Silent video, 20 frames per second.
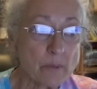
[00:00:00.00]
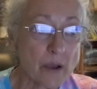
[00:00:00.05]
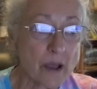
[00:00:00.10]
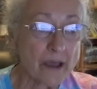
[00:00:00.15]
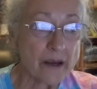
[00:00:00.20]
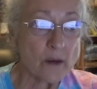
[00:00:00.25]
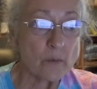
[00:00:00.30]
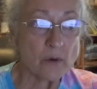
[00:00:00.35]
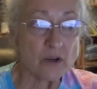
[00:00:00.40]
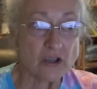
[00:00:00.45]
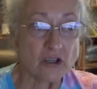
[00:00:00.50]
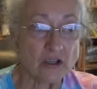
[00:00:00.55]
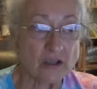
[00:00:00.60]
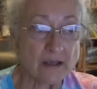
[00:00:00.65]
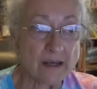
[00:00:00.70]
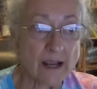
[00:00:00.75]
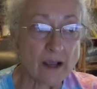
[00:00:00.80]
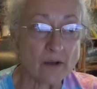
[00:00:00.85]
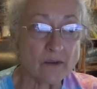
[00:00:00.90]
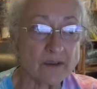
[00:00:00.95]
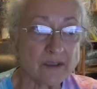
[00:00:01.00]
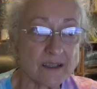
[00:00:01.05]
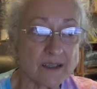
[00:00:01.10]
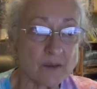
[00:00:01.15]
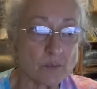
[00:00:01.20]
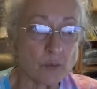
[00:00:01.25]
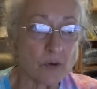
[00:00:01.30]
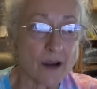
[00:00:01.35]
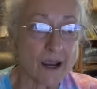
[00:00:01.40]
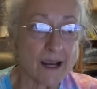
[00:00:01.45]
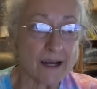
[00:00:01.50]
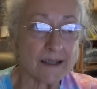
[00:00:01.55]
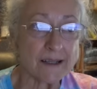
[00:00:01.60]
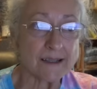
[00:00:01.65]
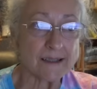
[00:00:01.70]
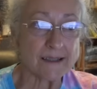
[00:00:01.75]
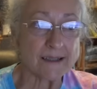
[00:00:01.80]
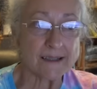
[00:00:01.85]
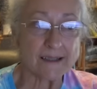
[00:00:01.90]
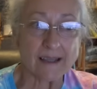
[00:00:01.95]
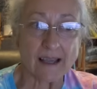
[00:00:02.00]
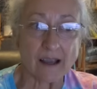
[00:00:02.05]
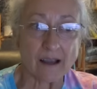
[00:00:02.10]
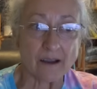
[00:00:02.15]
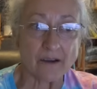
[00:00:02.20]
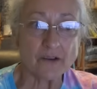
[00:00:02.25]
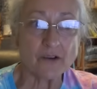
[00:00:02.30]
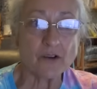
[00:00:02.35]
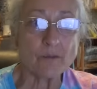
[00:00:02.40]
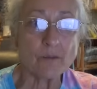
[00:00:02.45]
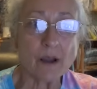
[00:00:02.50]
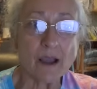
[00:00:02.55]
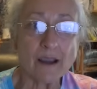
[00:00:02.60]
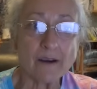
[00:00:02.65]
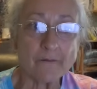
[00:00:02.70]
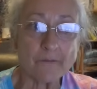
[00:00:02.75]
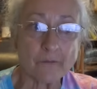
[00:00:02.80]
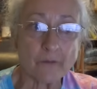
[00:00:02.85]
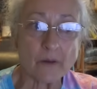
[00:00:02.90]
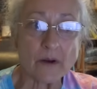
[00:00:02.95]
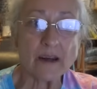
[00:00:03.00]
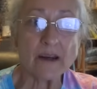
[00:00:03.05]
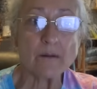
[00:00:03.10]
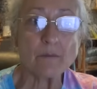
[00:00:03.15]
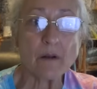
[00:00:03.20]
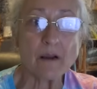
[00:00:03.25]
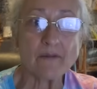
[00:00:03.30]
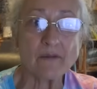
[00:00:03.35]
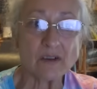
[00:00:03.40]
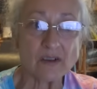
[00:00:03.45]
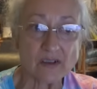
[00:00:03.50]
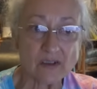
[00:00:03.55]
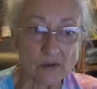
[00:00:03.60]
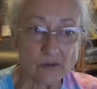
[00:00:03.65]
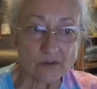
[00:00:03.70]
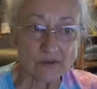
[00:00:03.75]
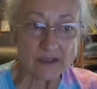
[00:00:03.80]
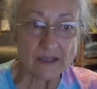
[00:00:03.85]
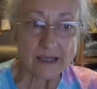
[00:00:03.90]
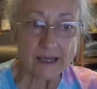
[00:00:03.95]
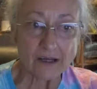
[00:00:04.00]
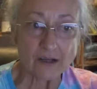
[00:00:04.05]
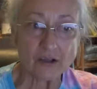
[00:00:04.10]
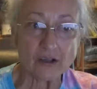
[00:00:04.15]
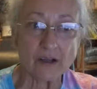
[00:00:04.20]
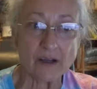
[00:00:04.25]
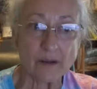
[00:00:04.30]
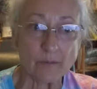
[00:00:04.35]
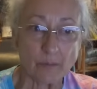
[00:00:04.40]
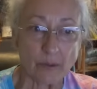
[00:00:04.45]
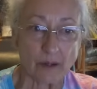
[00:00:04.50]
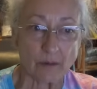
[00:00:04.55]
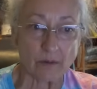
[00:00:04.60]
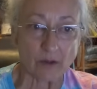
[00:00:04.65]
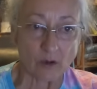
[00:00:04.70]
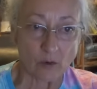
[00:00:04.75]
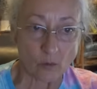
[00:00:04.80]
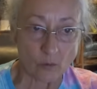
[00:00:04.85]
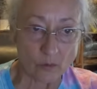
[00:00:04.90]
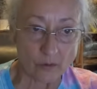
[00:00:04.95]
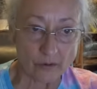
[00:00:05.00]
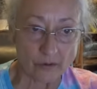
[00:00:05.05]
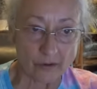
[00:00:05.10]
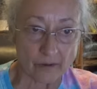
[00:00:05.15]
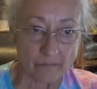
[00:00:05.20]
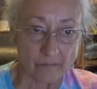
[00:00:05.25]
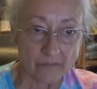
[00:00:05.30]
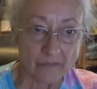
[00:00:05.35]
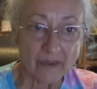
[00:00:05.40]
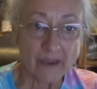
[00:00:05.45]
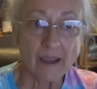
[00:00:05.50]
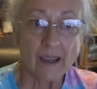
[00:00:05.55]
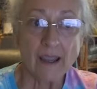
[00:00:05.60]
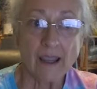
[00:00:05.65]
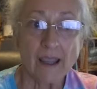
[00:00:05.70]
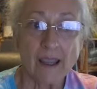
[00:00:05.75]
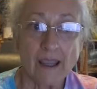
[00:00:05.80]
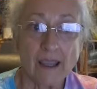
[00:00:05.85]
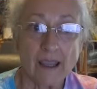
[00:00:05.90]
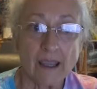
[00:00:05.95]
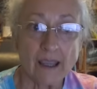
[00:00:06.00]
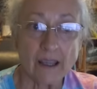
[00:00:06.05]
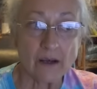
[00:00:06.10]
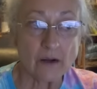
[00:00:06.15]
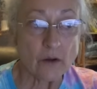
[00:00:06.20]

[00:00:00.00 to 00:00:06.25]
body which denounces practices that undermine freedom of association and public order. It